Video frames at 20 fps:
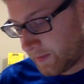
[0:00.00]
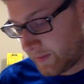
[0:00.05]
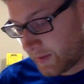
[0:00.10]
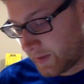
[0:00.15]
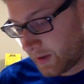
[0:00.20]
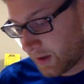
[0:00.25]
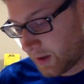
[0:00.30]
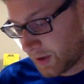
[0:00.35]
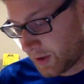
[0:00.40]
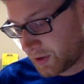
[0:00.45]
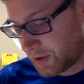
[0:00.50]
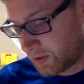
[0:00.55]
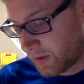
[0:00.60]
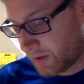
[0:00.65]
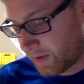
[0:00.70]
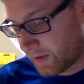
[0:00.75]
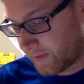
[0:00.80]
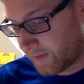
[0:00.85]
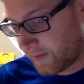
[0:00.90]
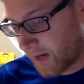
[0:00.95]
They're also
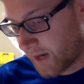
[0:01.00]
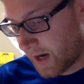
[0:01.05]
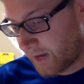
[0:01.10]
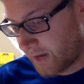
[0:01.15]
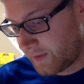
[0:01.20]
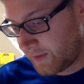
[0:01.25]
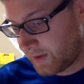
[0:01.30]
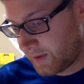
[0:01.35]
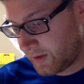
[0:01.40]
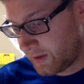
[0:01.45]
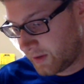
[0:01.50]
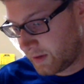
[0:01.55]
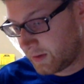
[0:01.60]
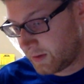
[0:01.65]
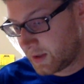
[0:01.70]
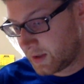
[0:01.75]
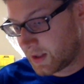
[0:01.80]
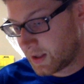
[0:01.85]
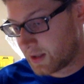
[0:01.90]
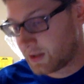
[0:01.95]
1-5, too.
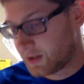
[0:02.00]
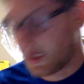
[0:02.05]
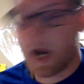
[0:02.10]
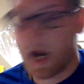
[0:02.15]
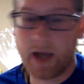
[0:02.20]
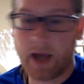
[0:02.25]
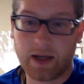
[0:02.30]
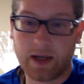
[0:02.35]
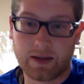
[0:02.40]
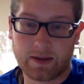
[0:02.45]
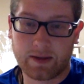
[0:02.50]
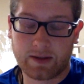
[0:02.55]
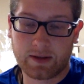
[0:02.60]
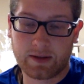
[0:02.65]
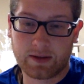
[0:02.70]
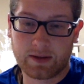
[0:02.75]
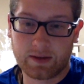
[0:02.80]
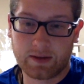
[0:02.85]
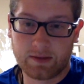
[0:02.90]
Giants